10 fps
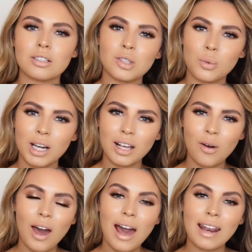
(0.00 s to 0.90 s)
So we're going to
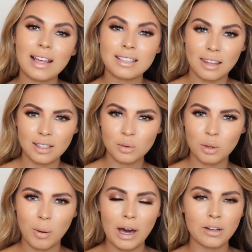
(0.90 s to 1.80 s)
go ahead and set this
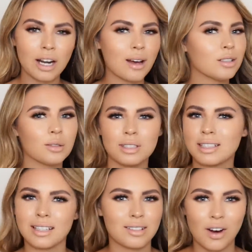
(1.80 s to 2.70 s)
with powder now so it
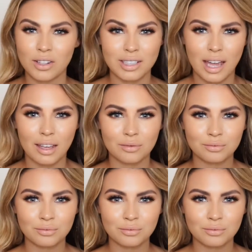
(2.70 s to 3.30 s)
stays all day.